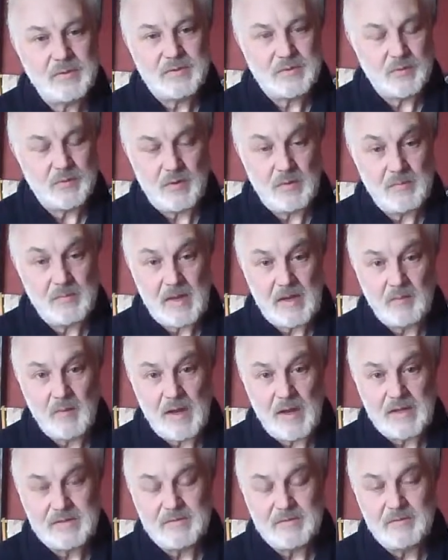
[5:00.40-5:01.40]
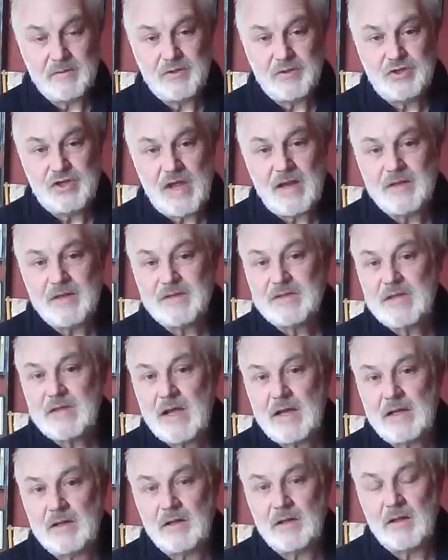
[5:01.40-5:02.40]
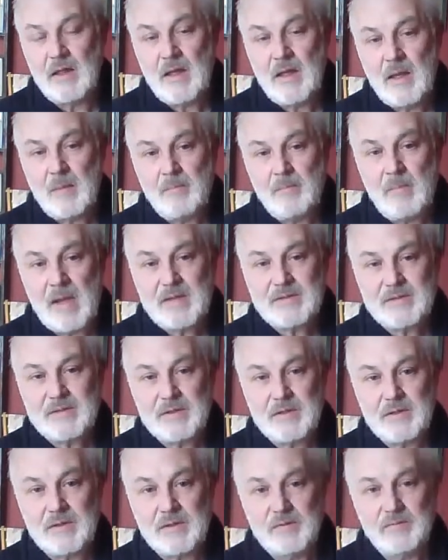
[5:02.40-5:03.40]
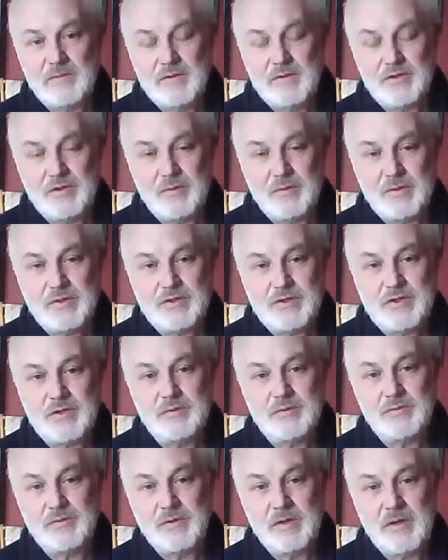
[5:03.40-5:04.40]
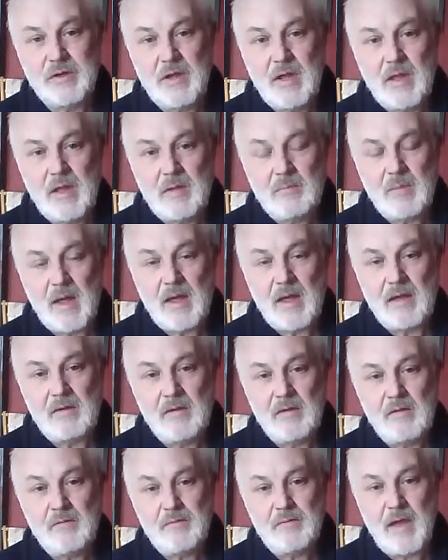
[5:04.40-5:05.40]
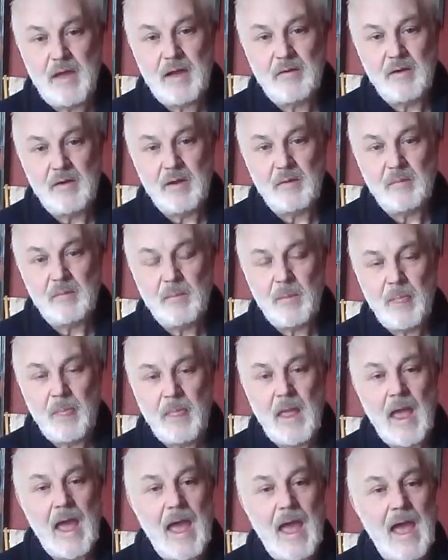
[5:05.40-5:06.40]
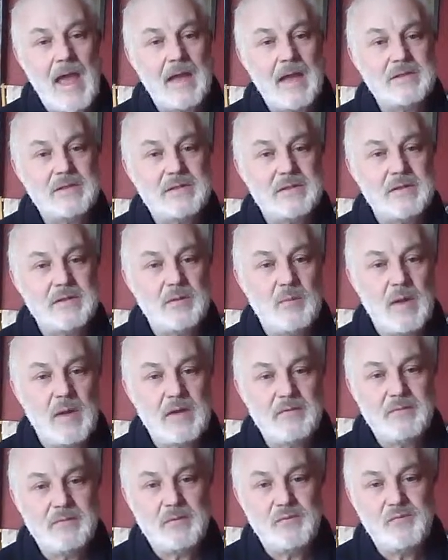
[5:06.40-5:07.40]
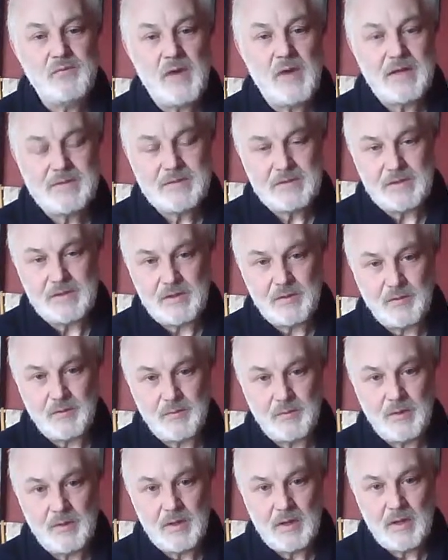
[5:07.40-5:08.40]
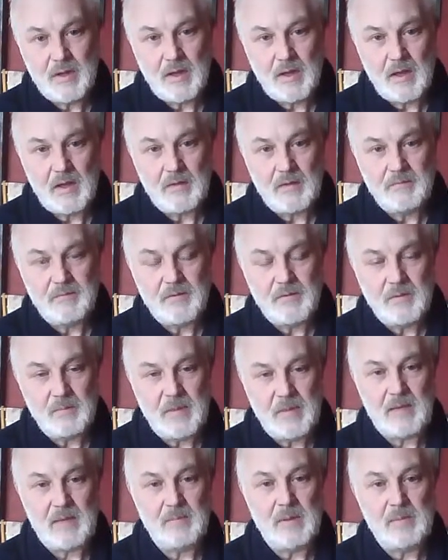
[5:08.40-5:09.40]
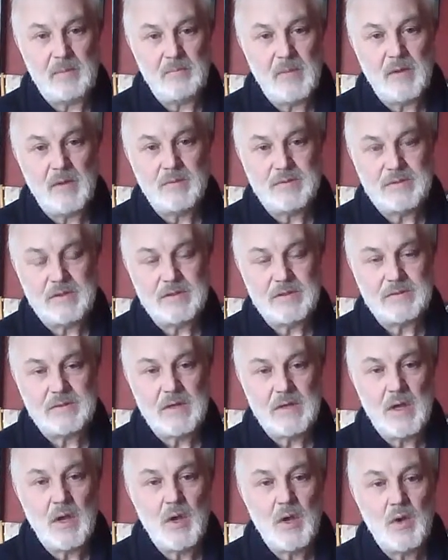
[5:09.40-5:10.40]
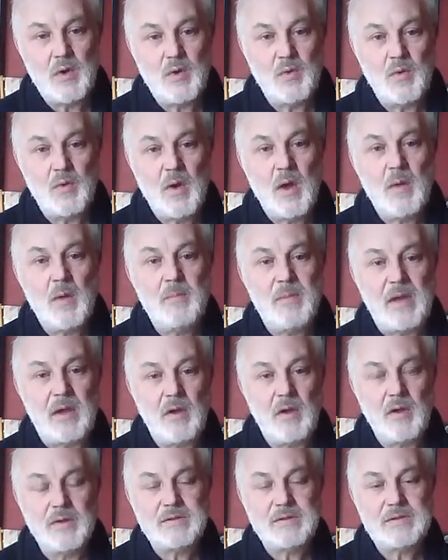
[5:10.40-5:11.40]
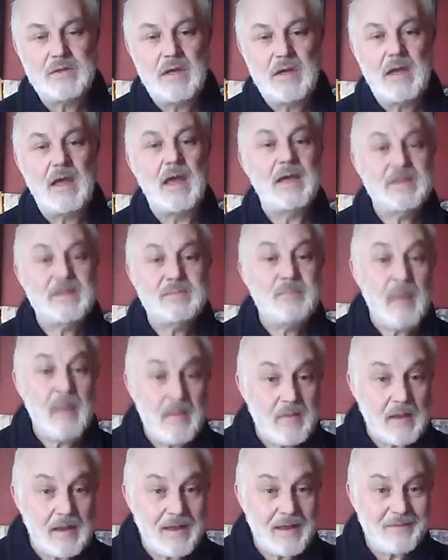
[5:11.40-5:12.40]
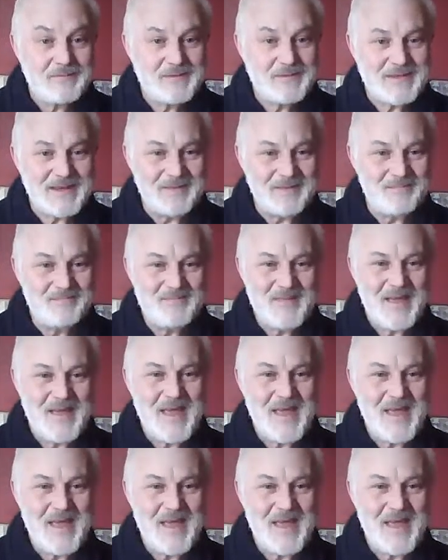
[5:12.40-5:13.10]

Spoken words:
story in many ways, of the genocidal massacre of the Jewish children by Pharaoh, and the wonderful rescue of the baby Moses, who, because his mother loves him,